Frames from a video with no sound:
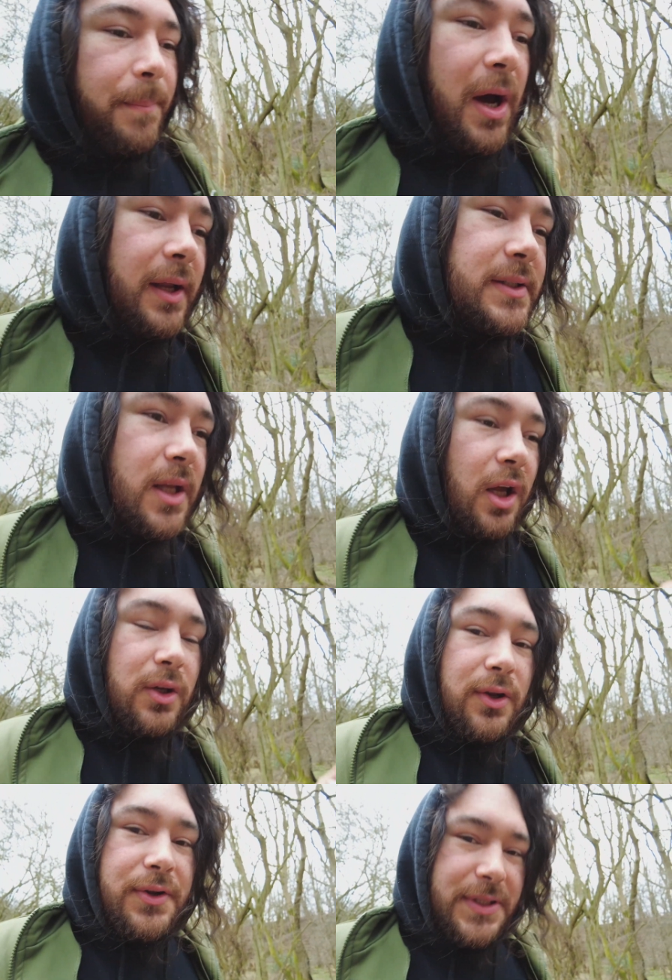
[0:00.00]
but
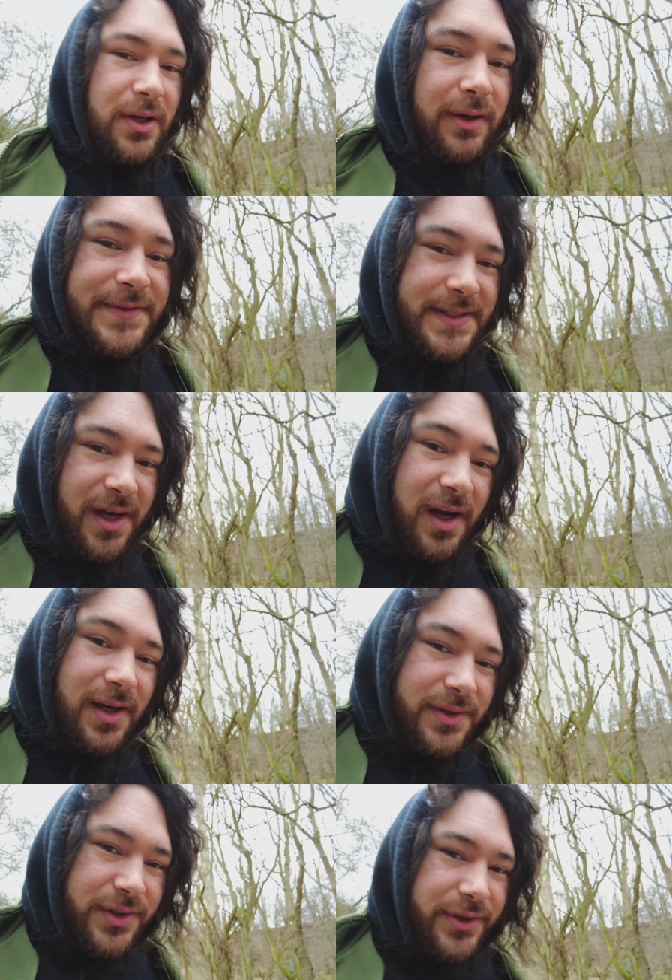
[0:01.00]
I'd lose a lot of
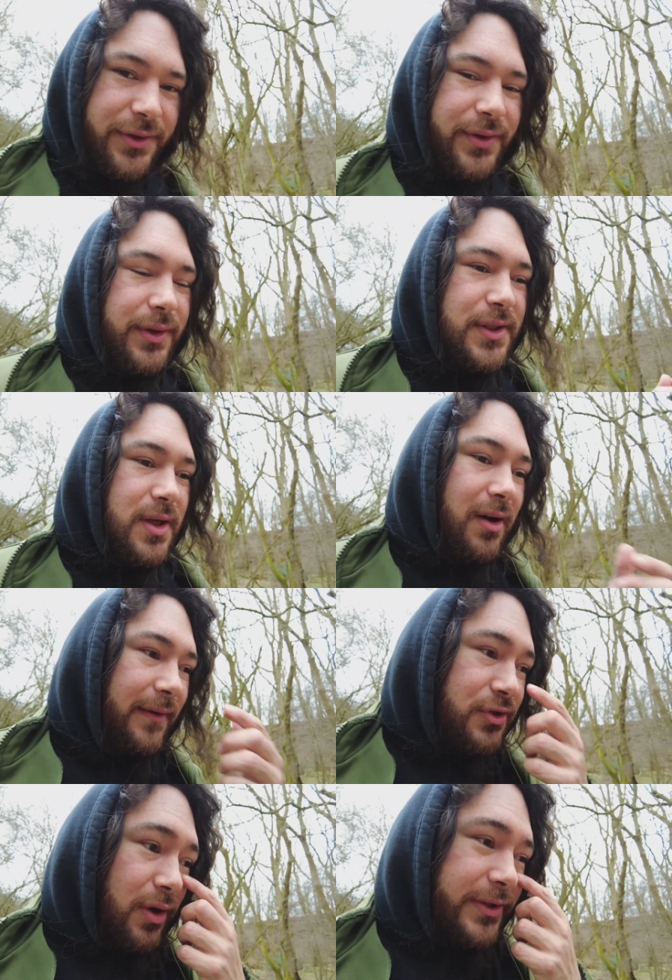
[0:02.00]
starch so
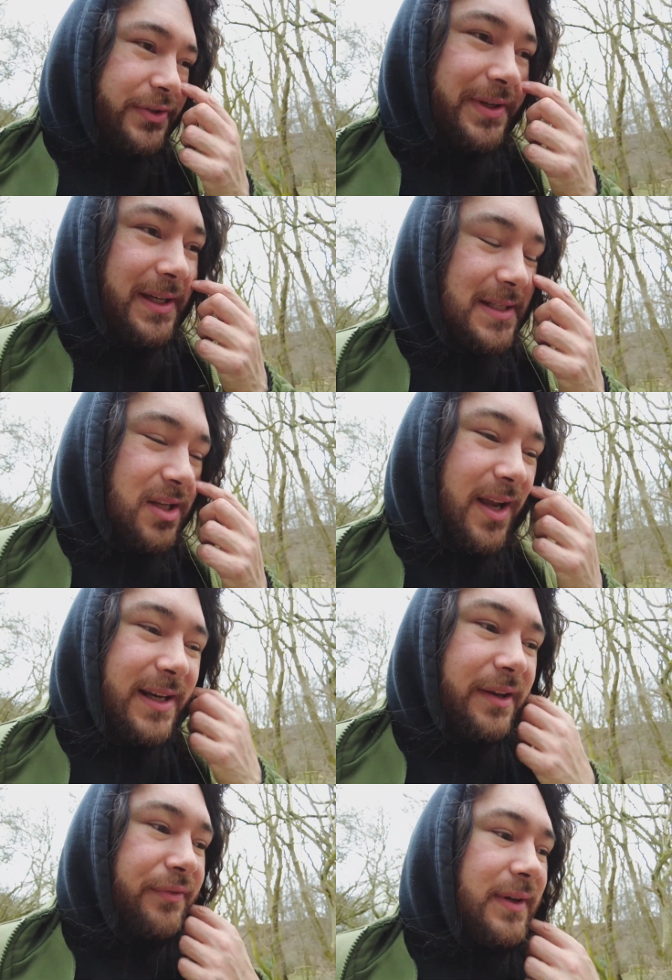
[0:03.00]
I've tried doing it
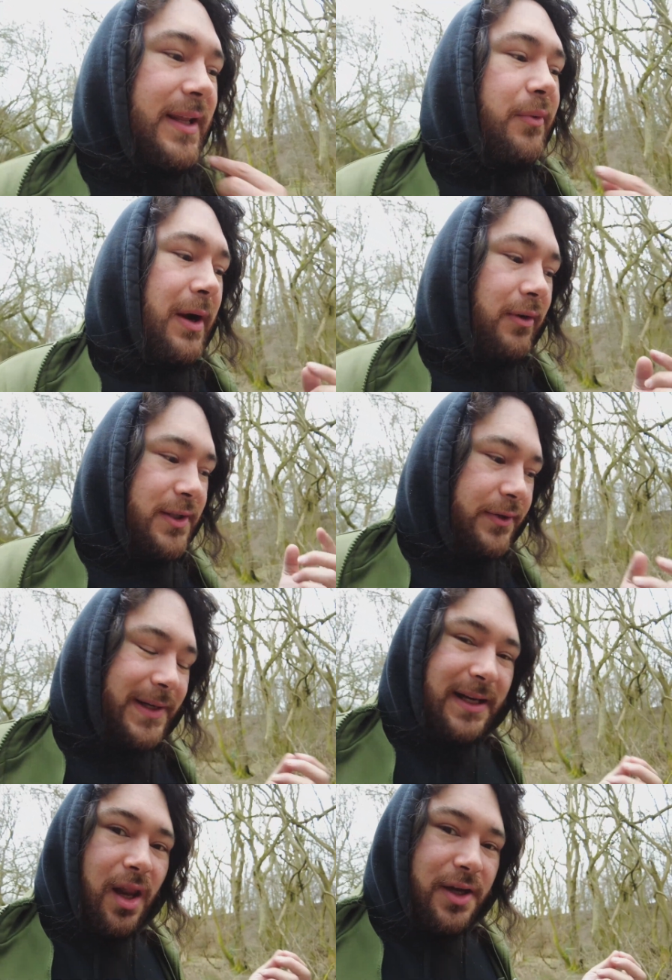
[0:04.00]
slightly differently where I do
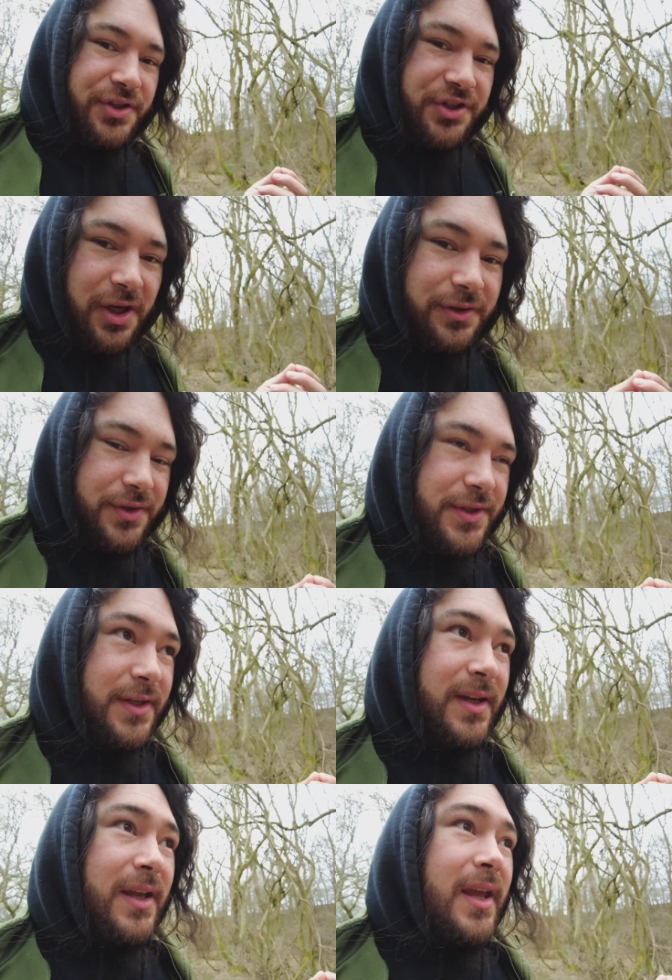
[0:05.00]
it in larger chunks
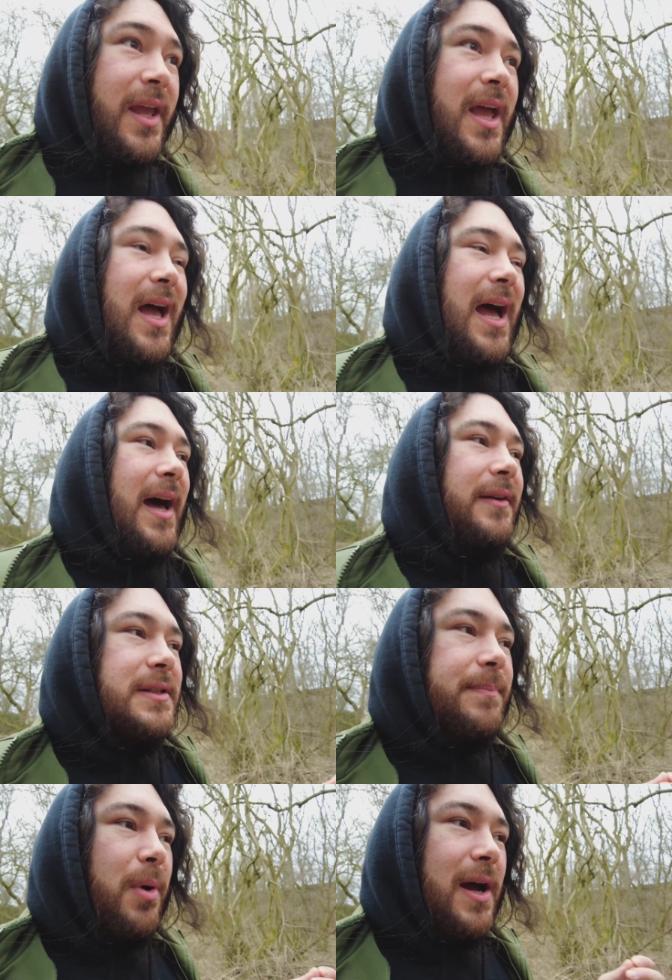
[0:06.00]

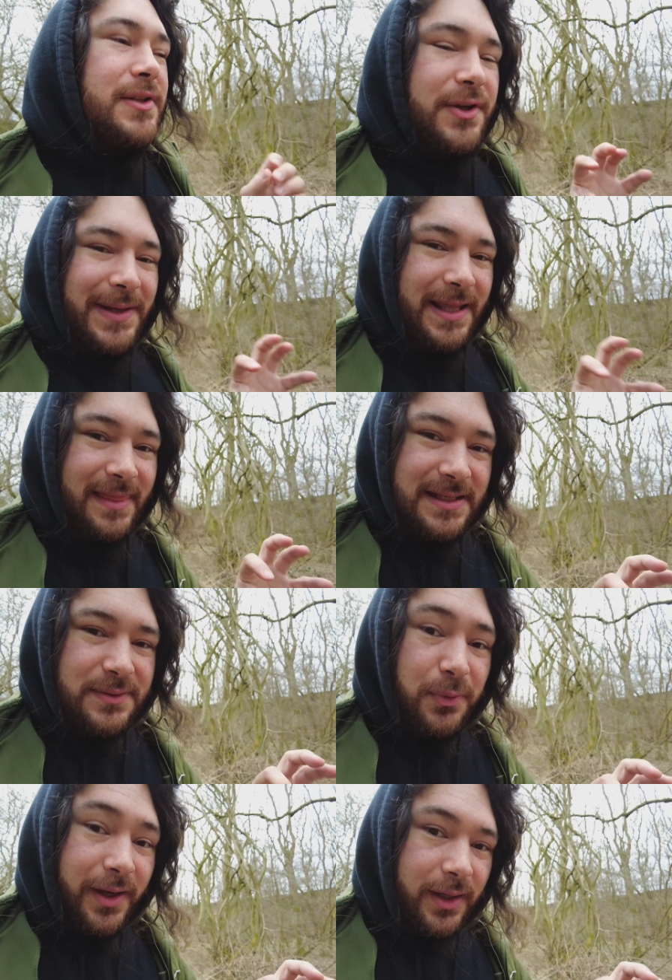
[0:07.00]
and by doing it
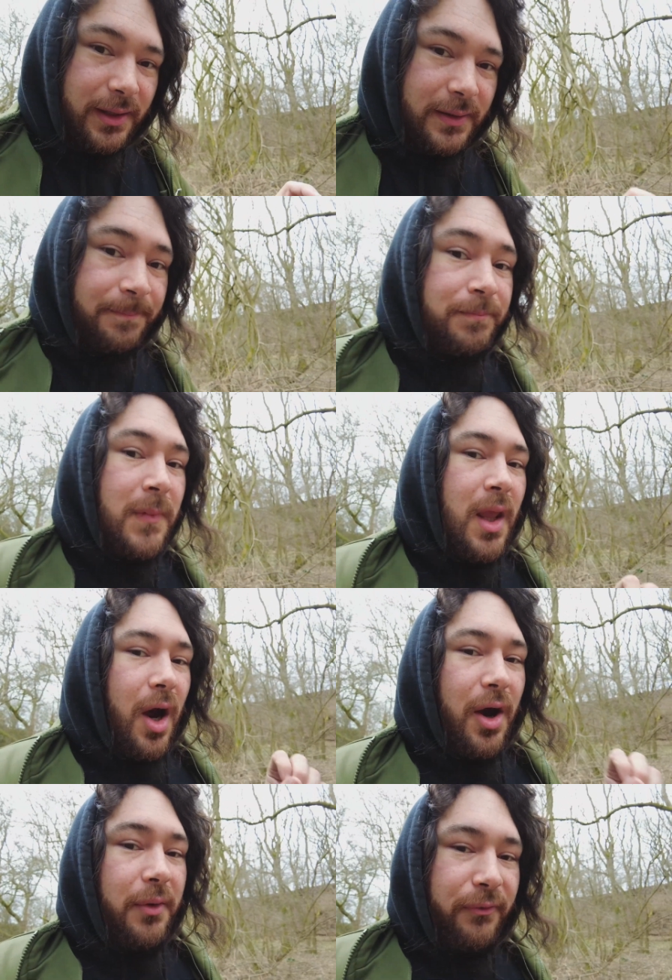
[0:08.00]
this way
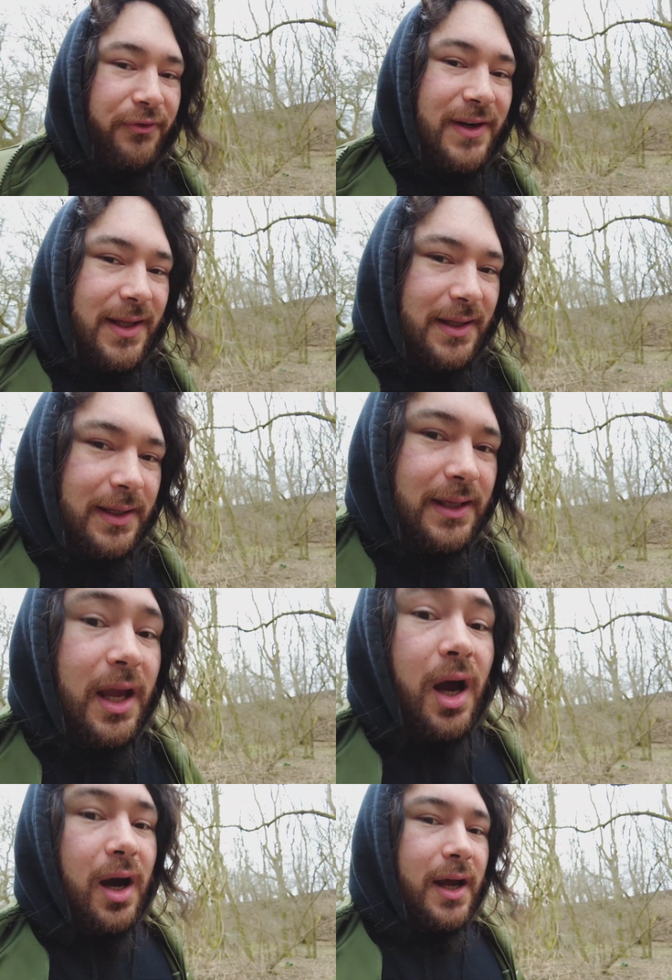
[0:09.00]
hopefully
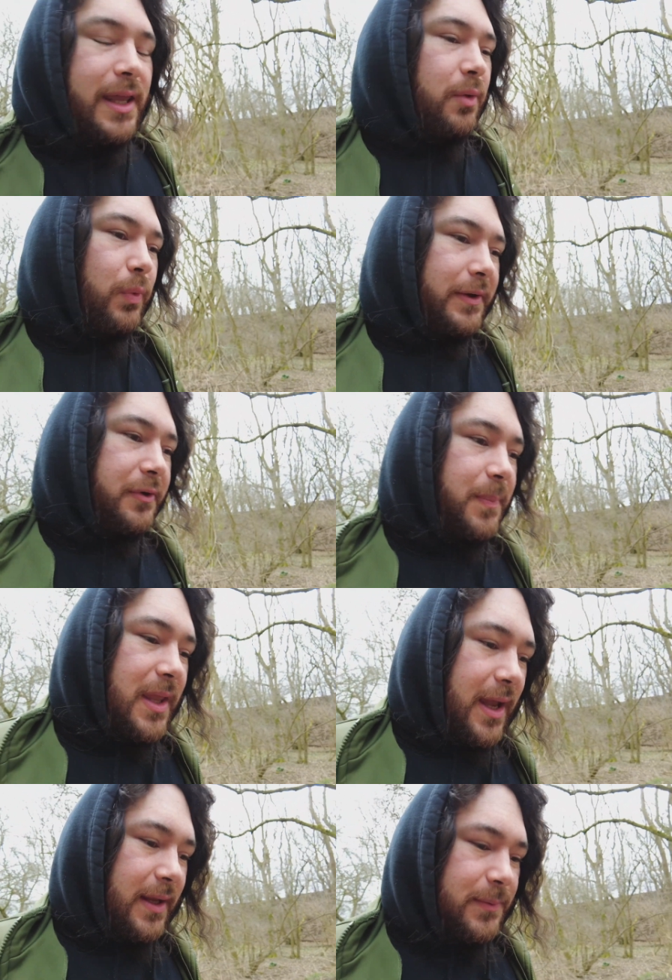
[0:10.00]
I will
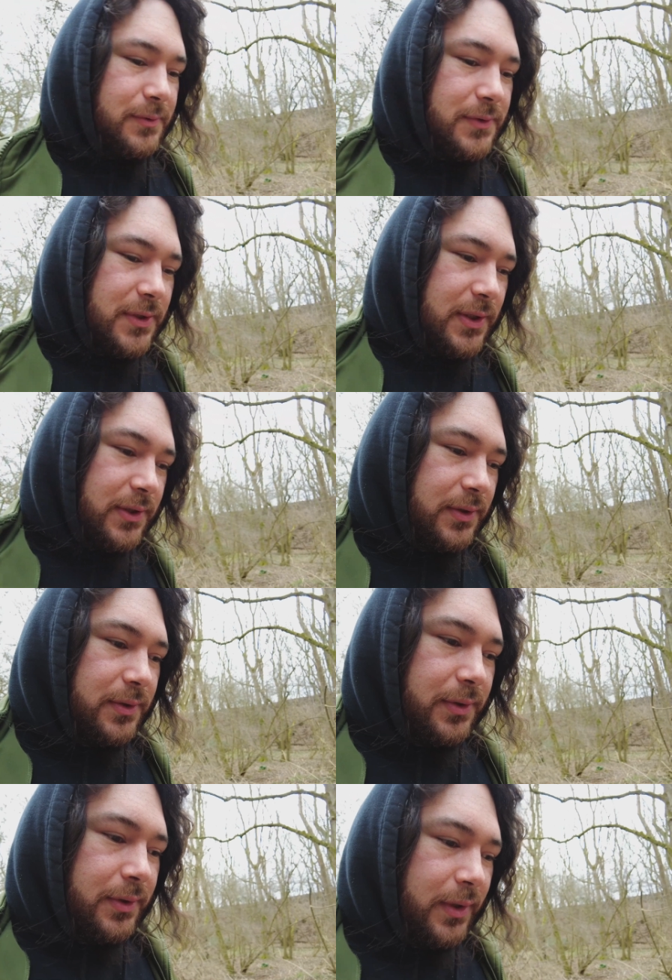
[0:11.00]
be able
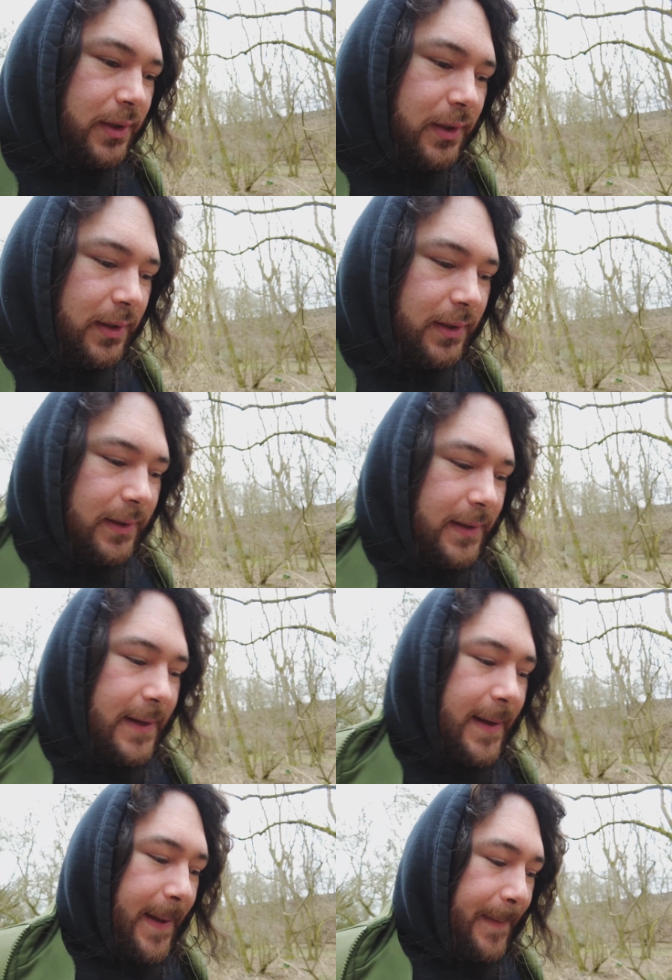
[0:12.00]
to
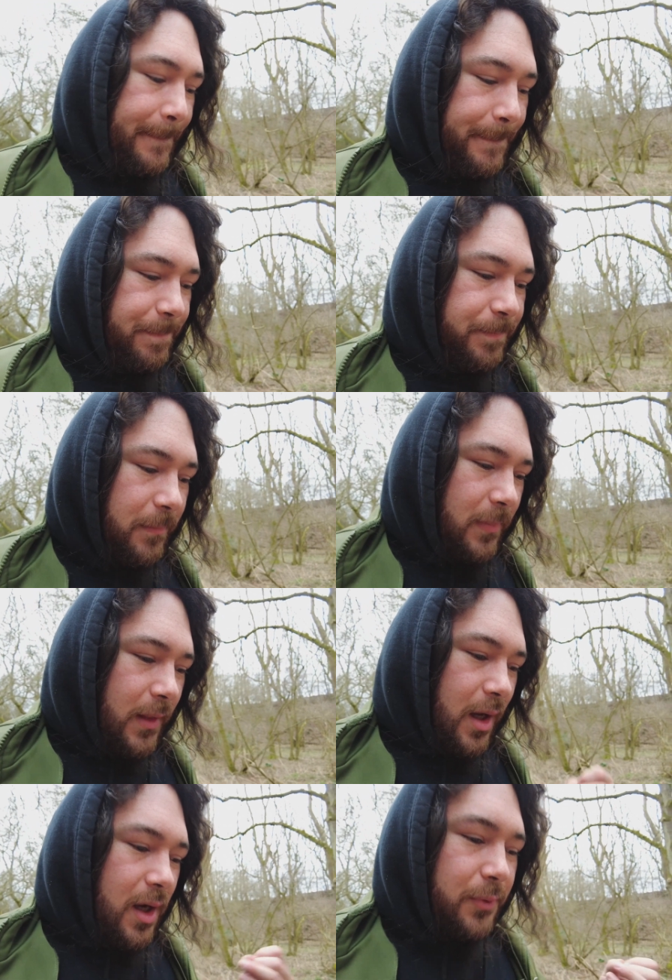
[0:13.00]
um,
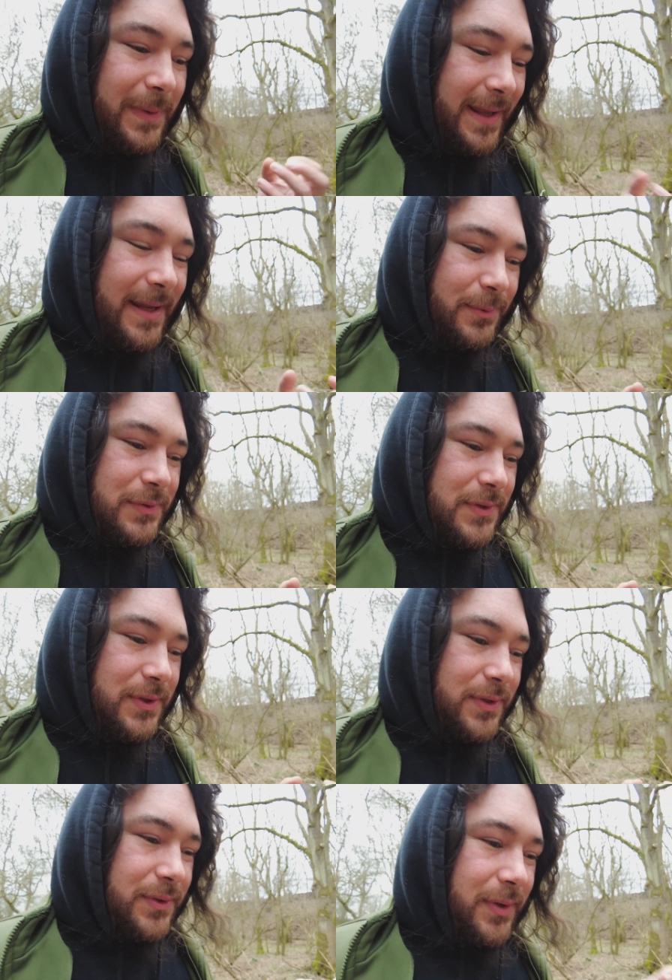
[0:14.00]
I'll be able
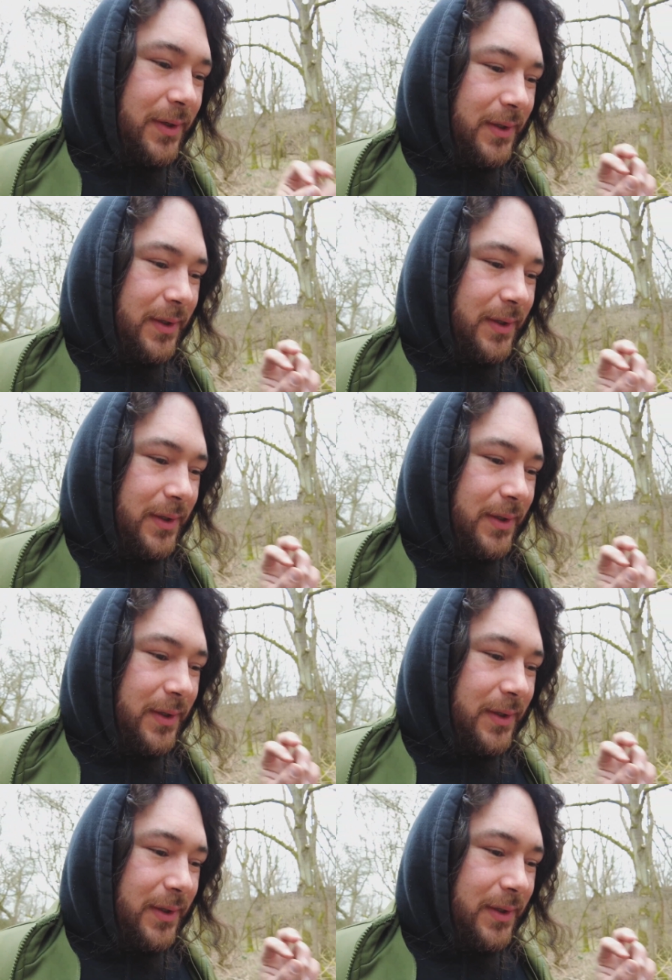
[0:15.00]
to